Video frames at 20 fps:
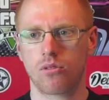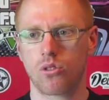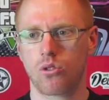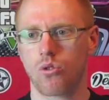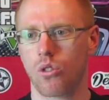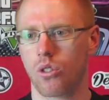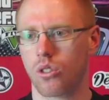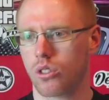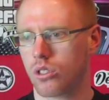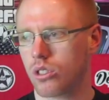
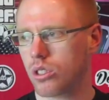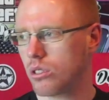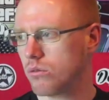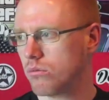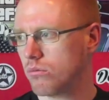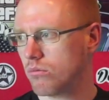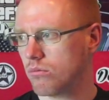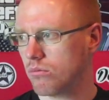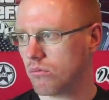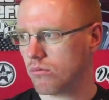drug
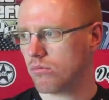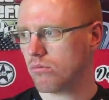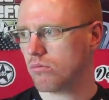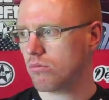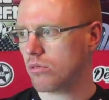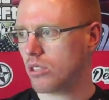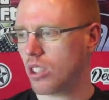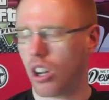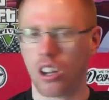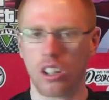
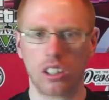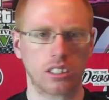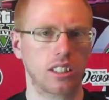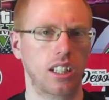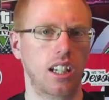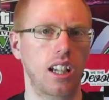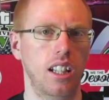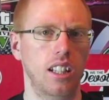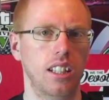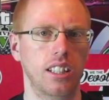
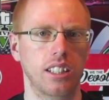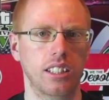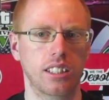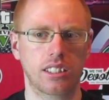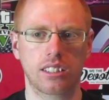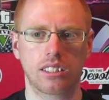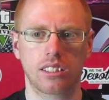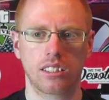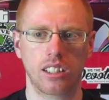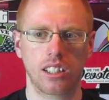cartel.
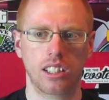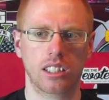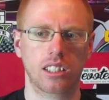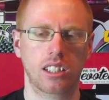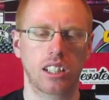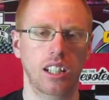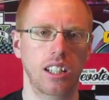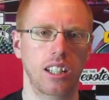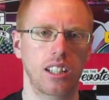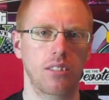He's
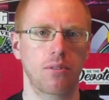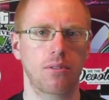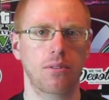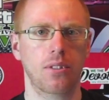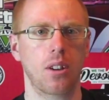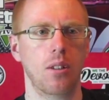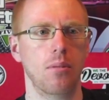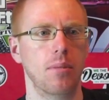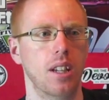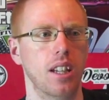clean
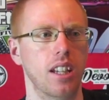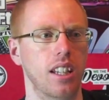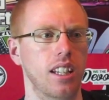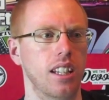from it.